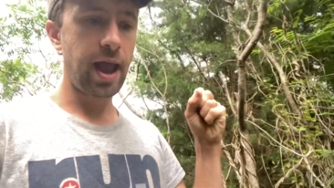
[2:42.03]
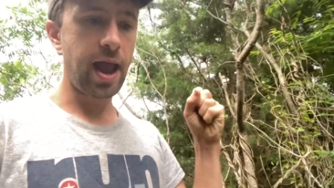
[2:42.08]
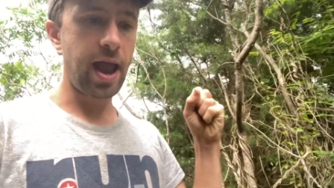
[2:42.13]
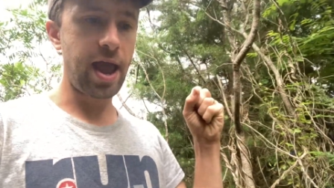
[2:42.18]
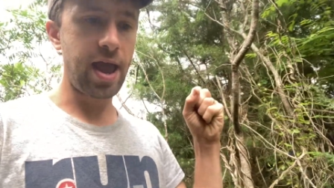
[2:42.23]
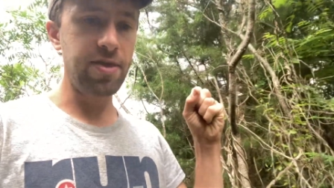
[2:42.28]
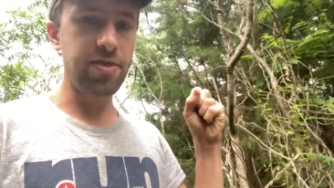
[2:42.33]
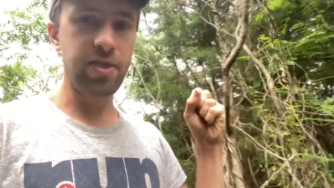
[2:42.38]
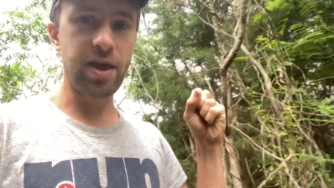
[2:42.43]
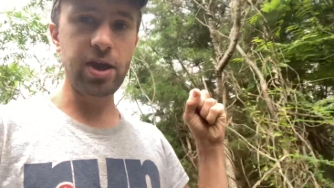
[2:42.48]

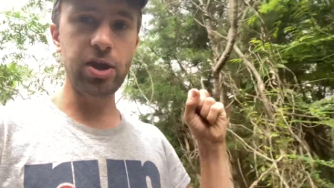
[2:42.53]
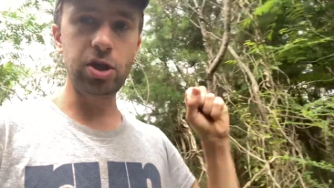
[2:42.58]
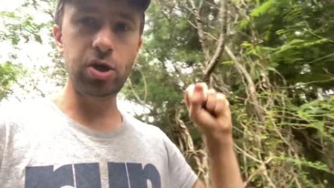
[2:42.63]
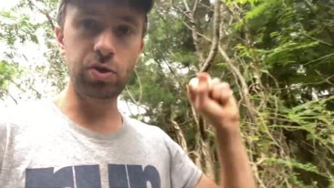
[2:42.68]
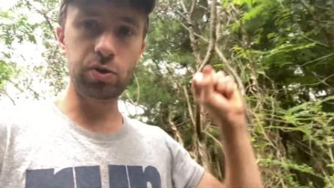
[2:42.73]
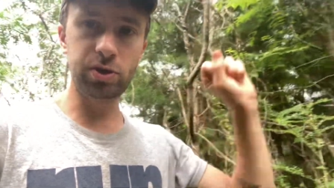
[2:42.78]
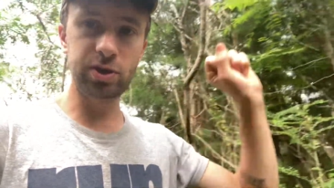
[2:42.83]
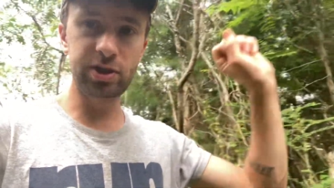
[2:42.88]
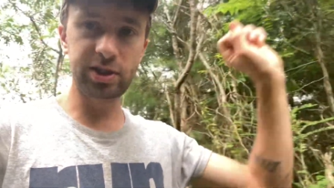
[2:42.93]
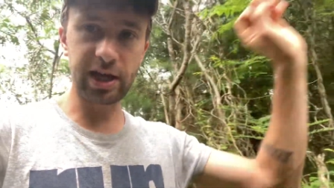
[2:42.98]
and then
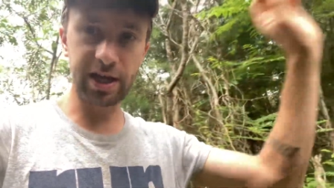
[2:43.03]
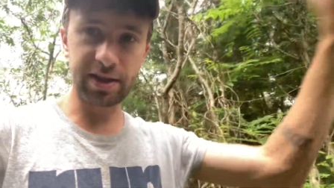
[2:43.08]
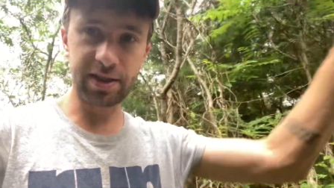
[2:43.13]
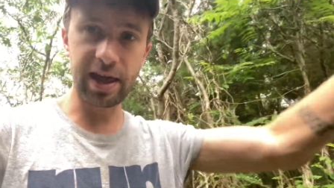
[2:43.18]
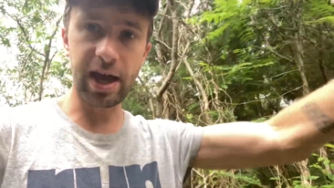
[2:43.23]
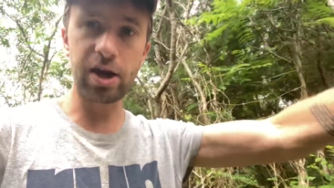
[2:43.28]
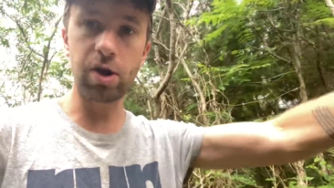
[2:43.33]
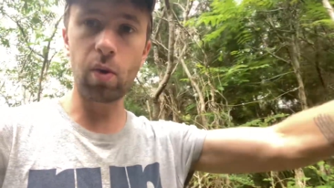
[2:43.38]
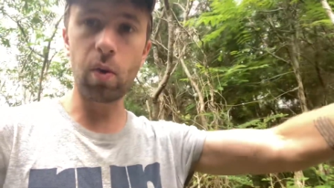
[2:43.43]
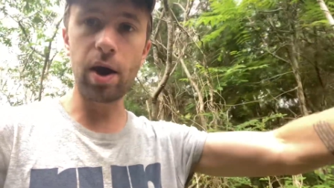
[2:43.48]
you sent
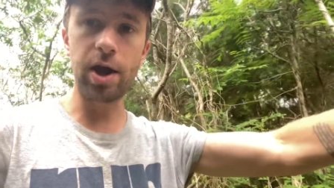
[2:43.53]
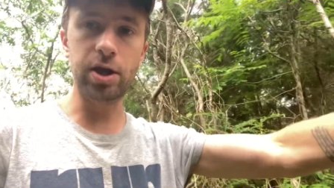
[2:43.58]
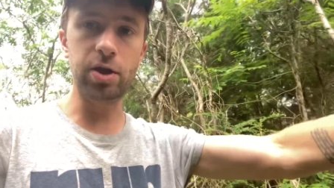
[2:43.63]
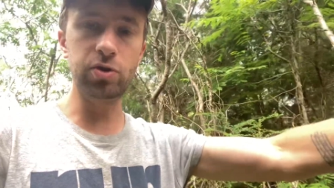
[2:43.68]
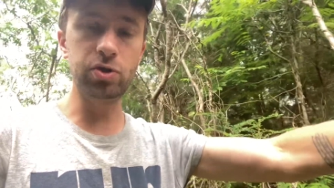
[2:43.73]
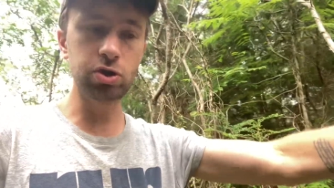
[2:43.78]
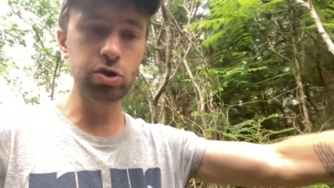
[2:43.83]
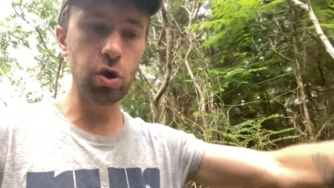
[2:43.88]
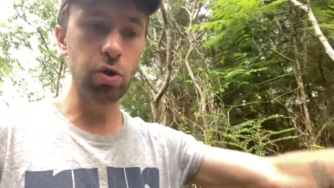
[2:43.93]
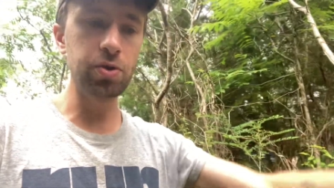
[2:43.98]
that away. You
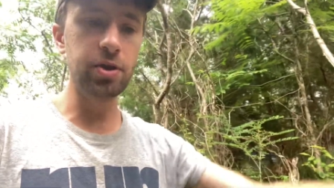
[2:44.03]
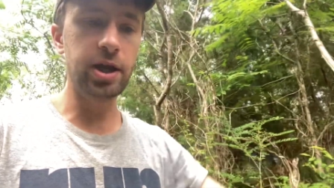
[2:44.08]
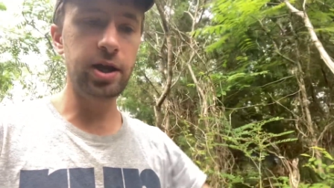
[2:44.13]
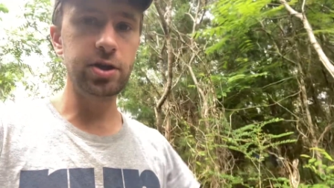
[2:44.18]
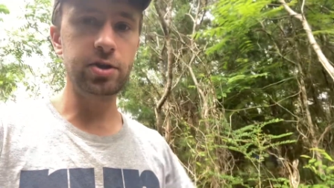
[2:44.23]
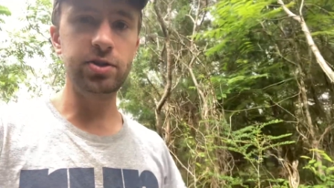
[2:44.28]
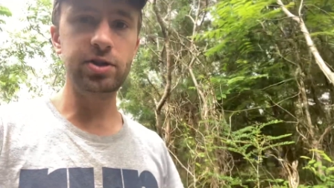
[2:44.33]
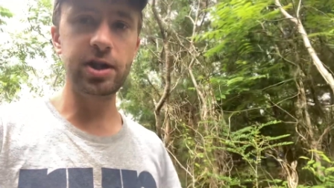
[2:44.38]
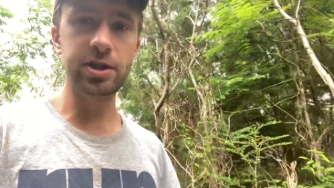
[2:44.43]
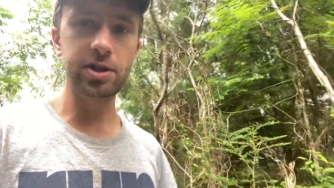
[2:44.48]
sold it and
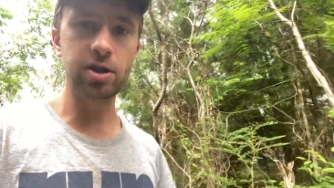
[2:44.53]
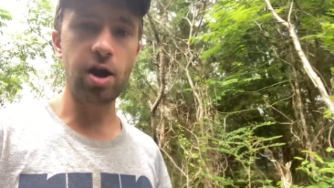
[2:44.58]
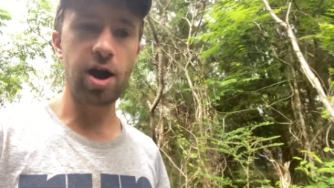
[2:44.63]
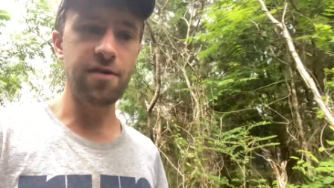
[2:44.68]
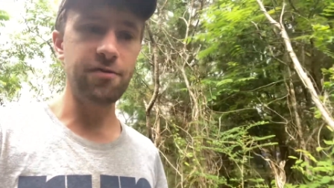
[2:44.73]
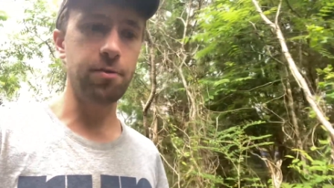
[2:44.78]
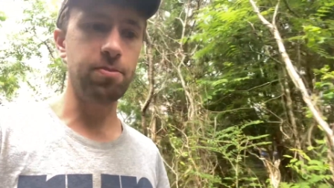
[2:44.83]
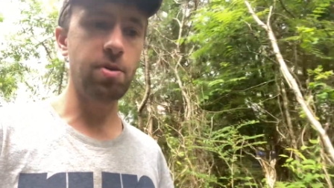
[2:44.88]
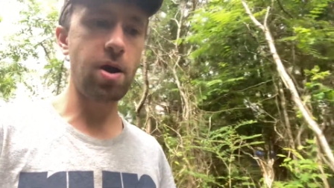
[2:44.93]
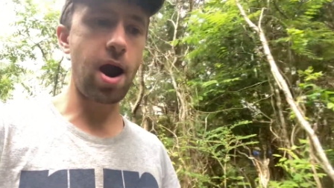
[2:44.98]
you sent it
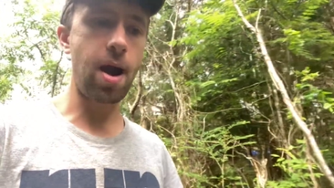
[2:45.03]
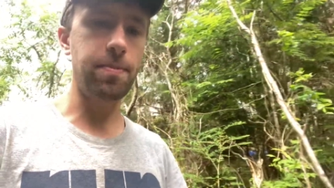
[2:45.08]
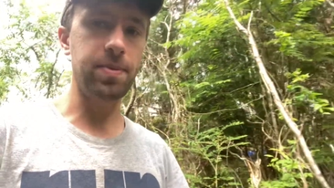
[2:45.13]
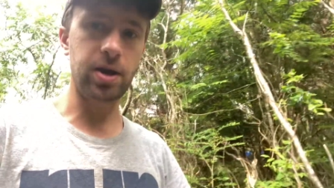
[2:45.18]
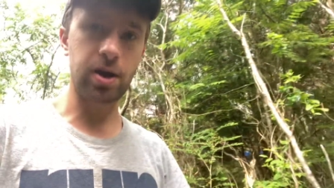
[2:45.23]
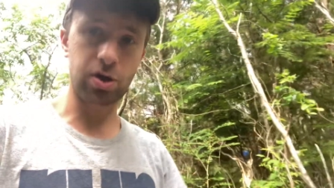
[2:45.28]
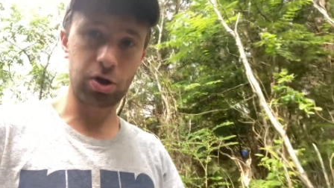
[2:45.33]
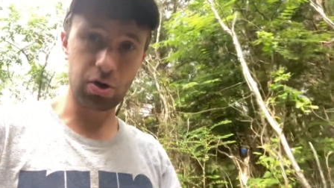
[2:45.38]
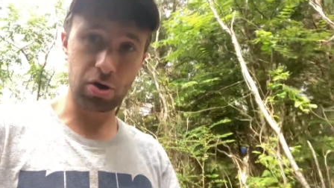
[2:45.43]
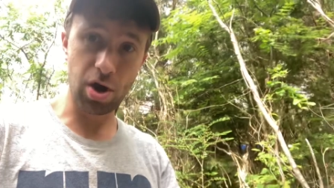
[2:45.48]
off your property
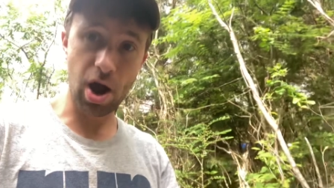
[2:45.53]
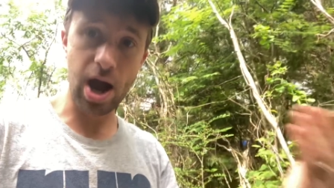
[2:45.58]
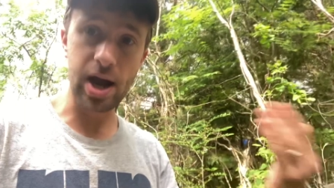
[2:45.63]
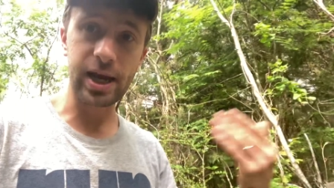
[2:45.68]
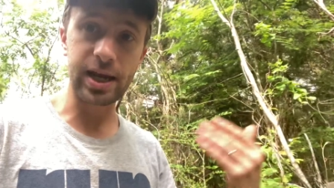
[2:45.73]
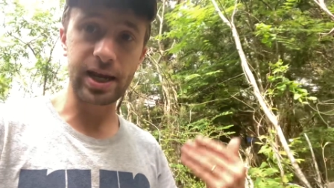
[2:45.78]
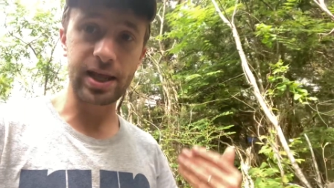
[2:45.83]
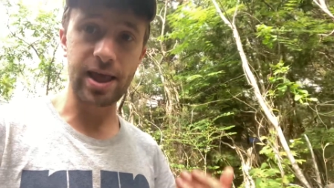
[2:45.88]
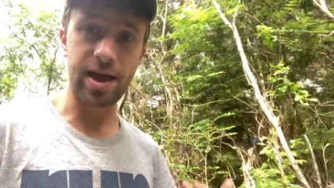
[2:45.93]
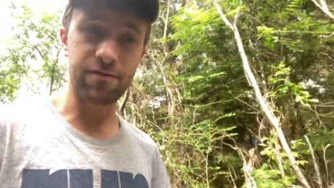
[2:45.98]
and you're not
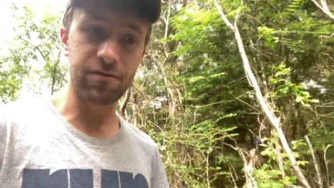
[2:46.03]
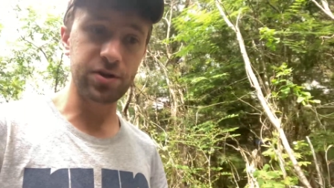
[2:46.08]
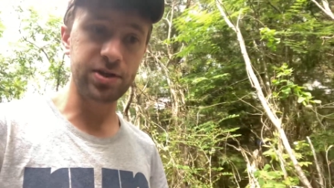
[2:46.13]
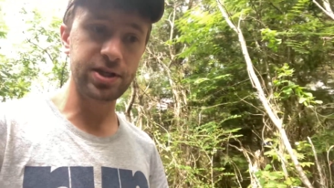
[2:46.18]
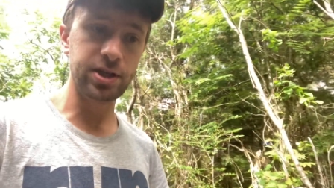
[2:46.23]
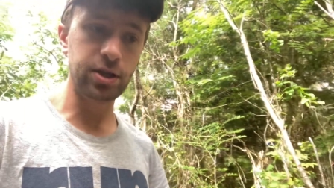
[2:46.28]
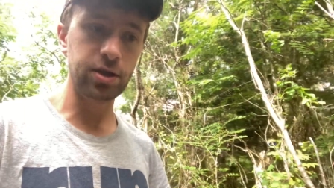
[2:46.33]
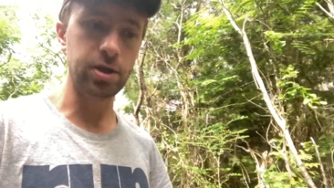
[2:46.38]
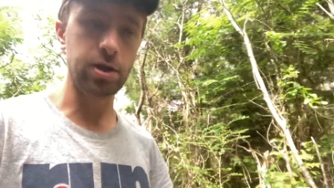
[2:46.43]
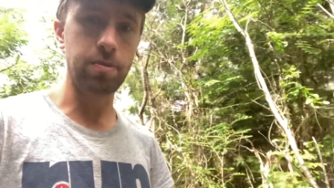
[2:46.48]
getting that
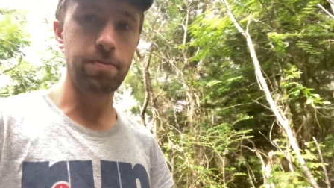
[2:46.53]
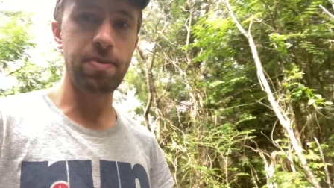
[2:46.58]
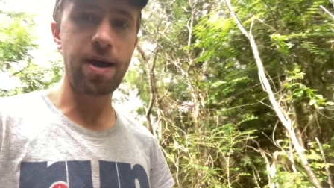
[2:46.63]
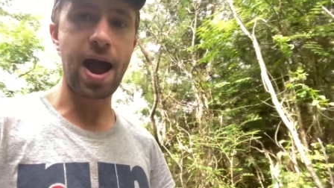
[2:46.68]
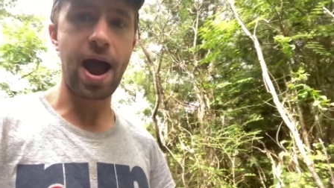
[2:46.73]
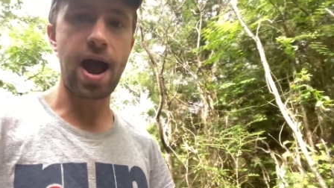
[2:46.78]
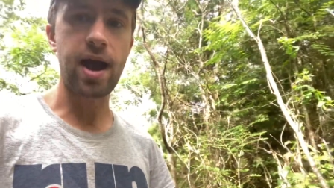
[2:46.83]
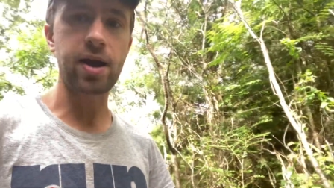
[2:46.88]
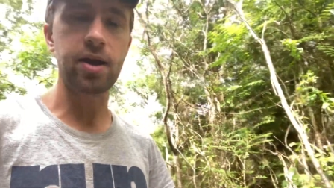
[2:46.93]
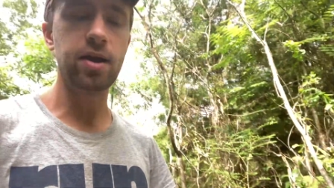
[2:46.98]
fertility
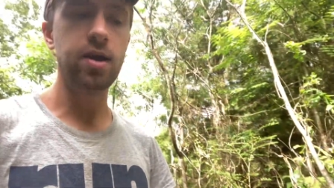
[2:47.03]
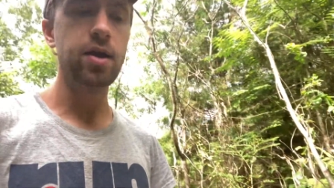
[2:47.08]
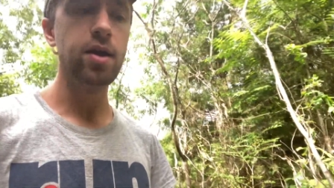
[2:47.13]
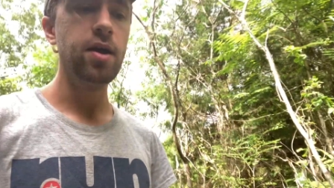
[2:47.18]
back